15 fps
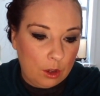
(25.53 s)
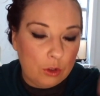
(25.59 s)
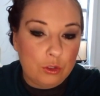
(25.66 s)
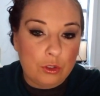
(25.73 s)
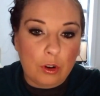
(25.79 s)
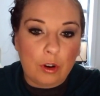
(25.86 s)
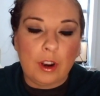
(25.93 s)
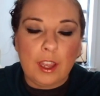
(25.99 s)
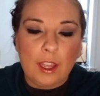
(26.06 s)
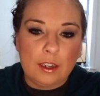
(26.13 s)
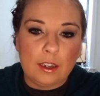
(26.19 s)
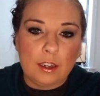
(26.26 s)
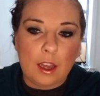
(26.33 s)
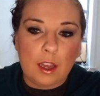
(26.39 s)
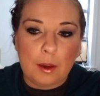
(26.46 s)
Jorah
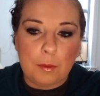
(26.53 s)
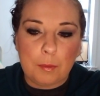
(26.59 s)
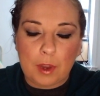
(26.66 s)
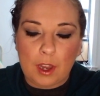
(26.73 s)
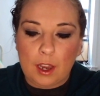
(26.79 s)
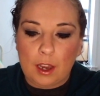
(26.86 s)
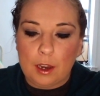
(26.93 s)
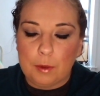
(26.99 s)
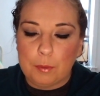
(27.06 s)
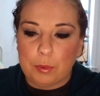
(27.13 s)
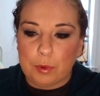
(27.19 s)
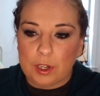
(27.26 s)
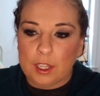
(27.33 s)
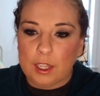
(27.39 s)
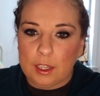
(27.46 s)
ended up uh,
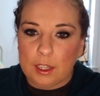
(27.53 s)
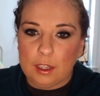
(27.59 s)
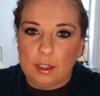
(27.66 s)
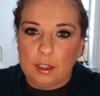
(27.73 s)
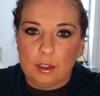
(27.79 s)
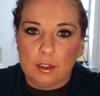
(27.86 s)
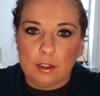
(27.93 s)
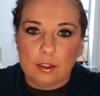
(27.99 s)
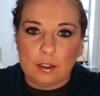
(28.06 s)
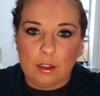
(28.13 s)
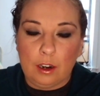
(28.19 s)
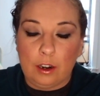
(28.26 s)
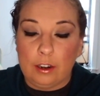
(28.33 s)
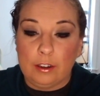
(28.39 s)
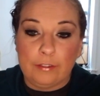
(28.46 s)
bringing
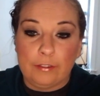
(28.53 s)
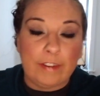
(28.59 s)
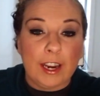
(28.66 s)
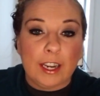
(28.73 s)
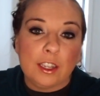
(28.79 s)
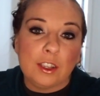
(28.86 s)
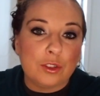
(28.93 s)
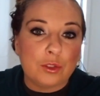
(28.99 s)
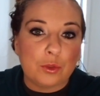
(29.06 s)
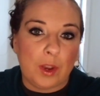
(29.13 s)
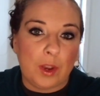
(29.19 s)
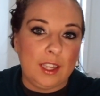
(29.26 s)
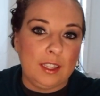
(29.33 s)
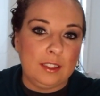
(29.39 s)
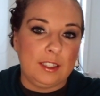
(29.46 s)
or fighting his
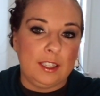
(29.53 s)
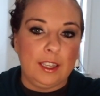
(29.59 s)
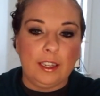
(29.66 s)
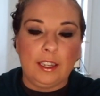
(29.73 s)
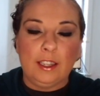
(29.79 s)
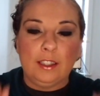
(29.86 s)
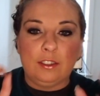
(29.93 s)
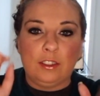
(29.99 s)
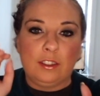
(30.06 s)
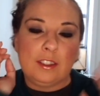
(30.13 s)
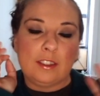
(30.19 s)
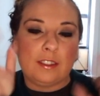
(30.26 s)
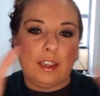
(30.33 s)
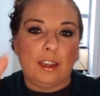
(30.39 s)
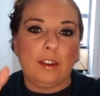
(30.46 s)
way to get into the
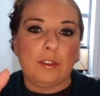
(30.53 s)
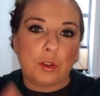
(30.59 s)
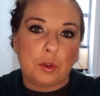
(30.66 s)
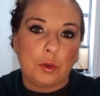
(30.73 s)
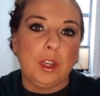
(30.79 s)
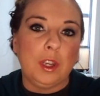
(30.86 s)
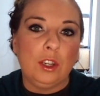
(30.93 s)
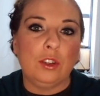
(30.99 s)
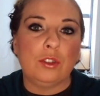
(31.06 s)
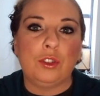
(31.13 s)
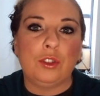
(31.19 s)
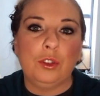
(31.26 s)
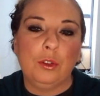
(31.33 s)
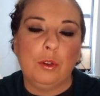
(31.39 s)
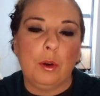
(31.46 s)
sight of the queen
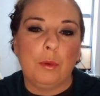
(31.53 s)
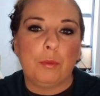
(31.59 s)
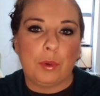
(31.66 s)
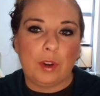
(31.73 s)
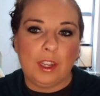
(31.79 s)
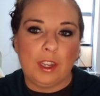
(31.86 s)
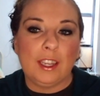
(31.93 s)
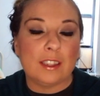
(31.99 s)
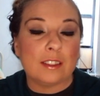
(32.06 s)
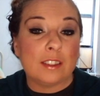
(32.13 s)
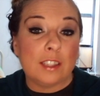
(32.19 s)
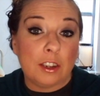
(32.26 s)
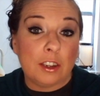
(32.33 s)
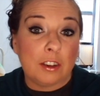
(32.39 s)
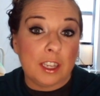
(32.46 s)
to bring
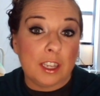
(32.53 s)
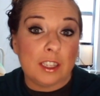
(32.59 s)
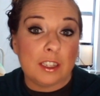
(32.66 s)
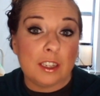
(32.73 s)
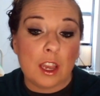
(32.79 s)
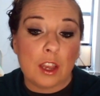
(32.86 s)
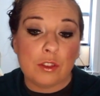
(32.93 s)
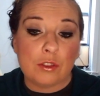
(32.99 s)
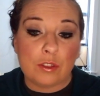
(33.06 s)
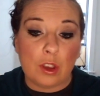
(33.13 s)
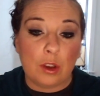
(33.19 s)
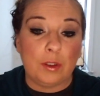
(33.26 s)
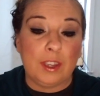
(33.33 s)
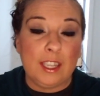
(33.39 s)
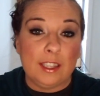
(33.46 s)
Tyrion.
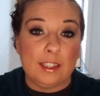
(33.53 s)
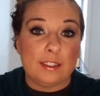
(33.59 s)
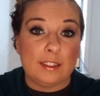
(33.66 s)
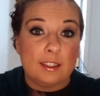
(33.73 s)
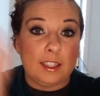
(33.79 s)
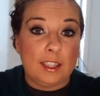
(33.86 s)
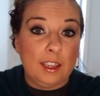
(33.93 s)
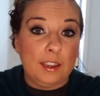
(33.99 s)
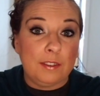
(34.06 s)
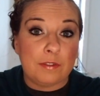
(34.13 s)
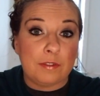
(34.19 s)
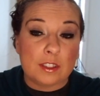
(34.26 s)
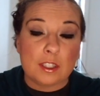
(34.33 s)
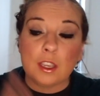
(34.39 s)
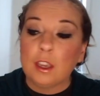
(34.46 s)
So he is the
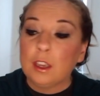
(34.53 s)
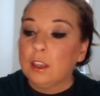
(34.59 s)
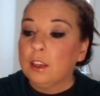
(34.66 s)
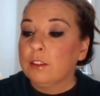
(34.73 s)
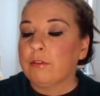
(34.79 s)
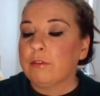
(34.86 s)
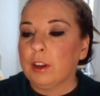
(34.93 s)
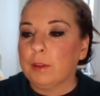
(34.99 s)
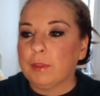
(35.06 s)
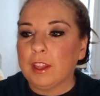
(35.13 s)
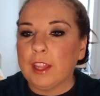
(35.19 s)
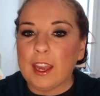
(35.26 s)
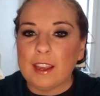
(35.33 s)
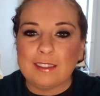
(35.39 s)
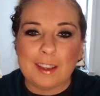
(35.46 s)
gift from the
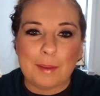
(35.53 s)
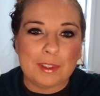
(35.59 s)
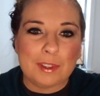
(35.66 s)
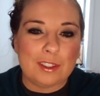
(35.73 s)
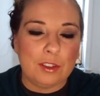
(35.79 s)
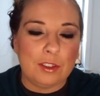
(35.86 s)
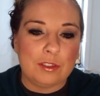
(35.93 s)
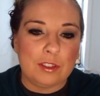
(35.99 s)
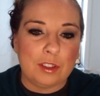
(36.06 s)
last episode.